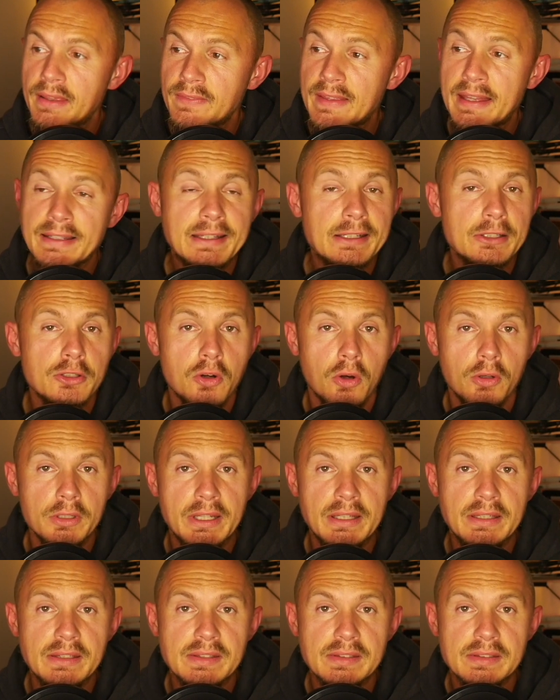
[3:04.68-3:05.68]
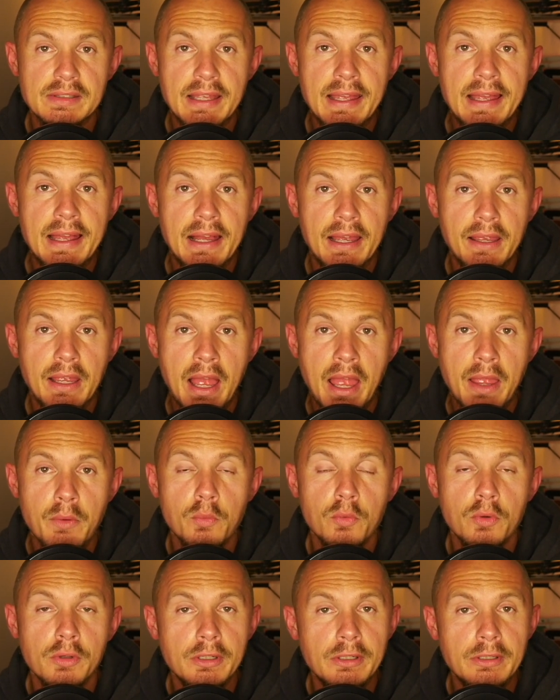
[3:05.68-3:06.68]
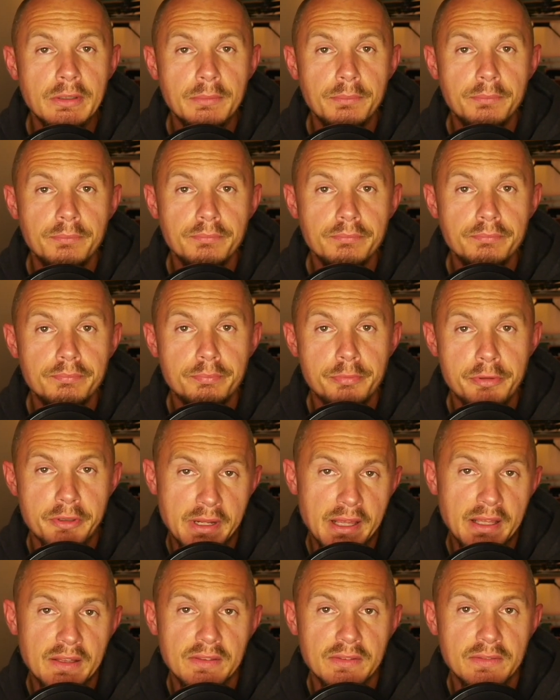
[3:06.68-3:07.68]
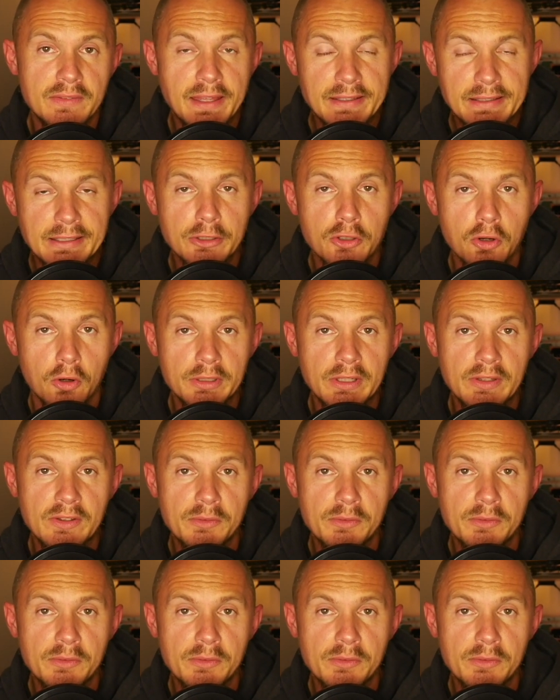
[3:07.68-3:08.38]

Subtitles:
Danielle Collins. I will predict Danielle Collins,